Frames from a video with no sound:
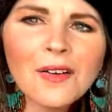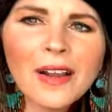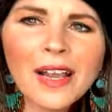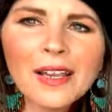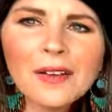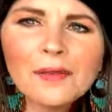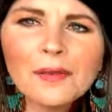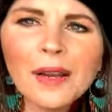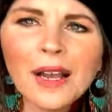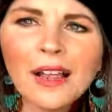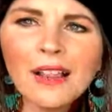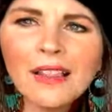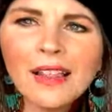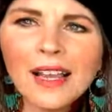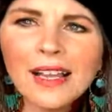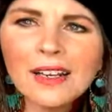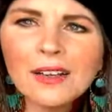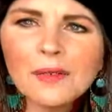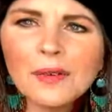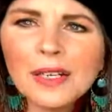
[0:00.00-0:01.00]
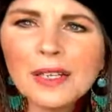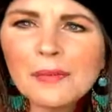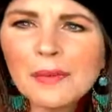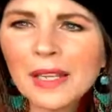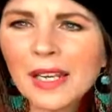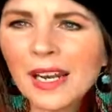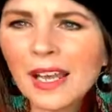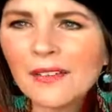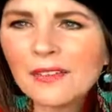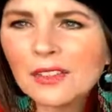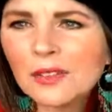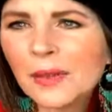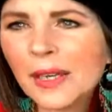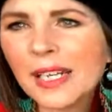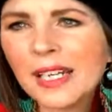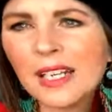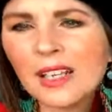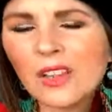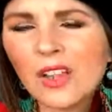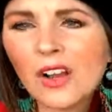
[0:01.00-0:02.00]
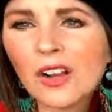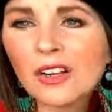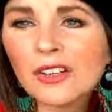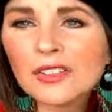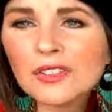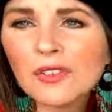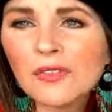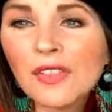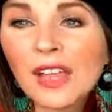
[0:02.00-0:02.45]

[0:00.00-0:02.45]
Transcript: All right. Well, I don't want anybody to have to wait any longer.